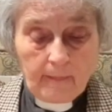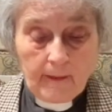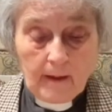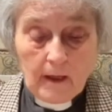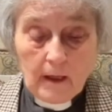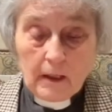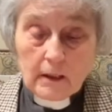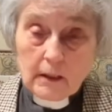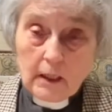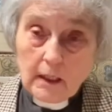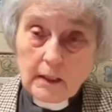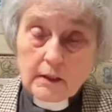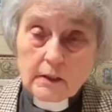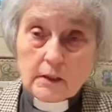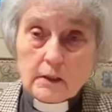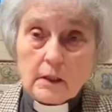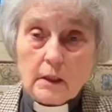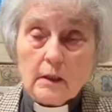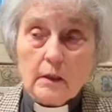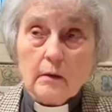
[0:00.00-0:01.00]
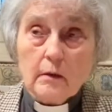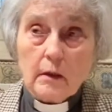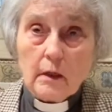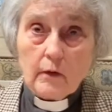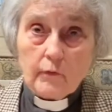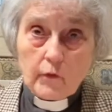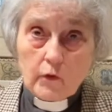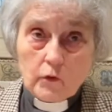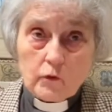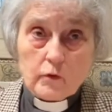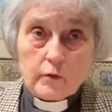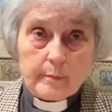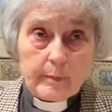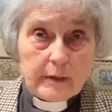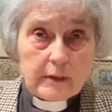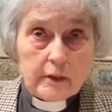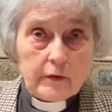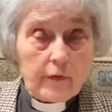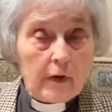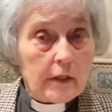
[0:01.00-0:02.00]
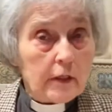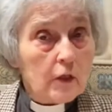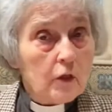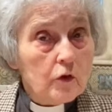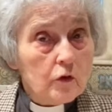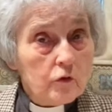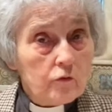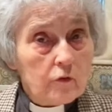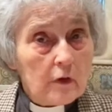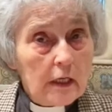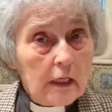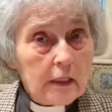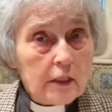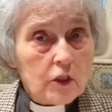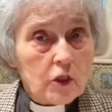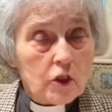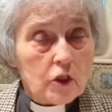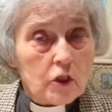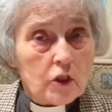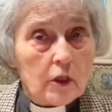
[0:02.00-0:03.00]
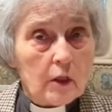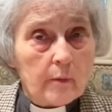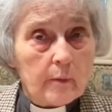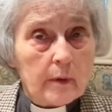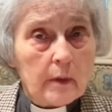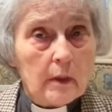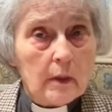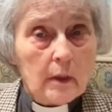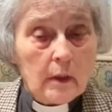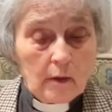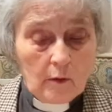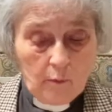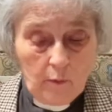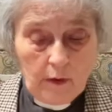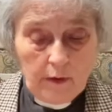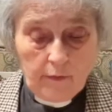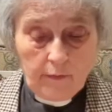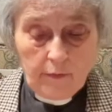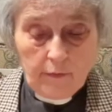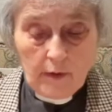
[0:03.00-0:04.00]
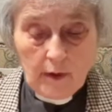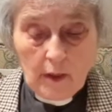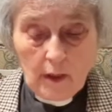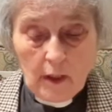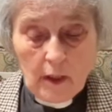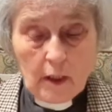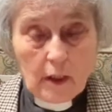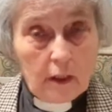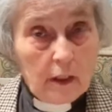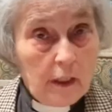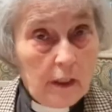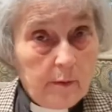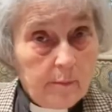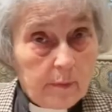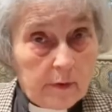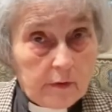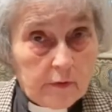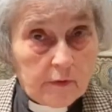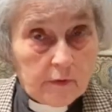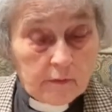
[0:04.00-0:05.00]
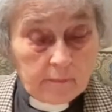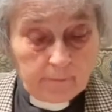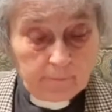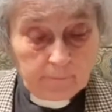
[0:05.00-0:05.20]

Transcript: And Esther, of course, must have had a good relationship with her keepers.